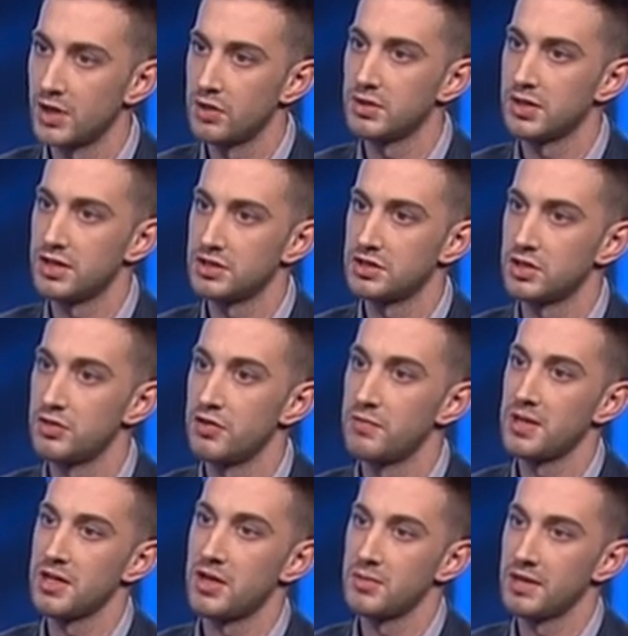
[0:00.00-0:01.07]
Okay, so you've
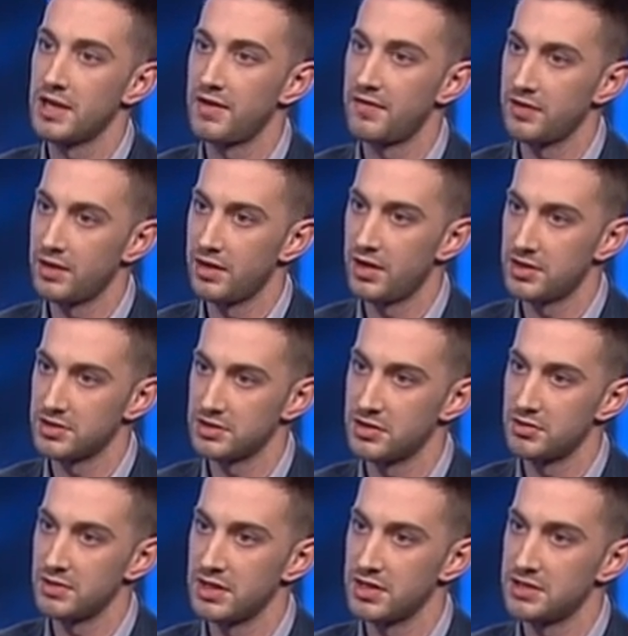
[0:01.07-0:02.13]
been coming here for the last
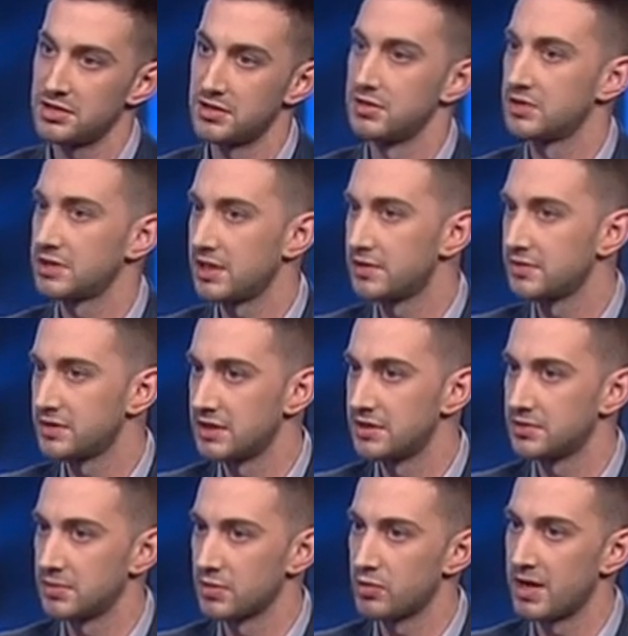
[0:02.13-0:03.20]
2 years and you say you've seen
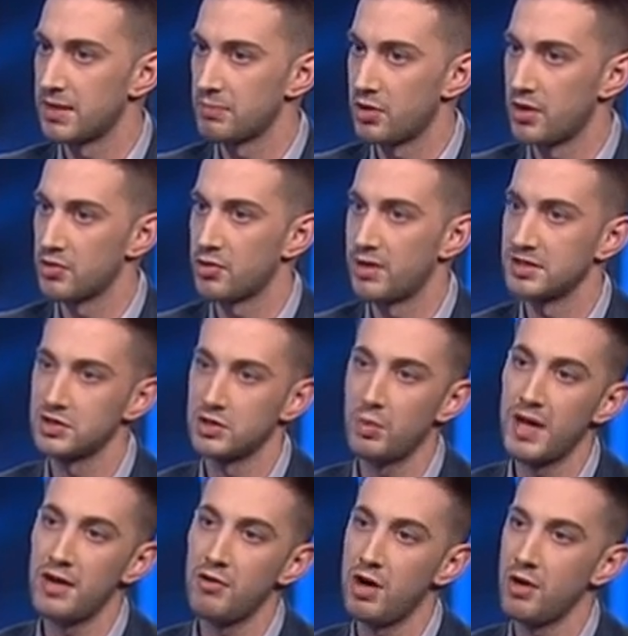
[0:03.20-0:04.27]
some great progress. So
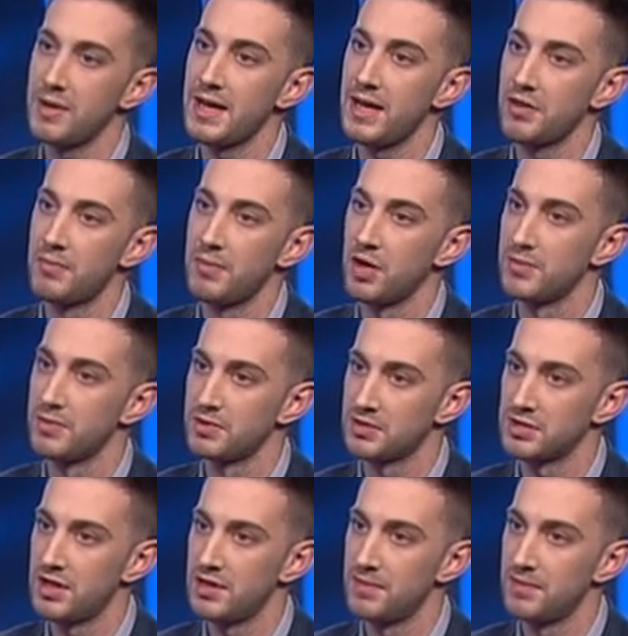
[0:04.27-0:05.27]
where are we at the moment?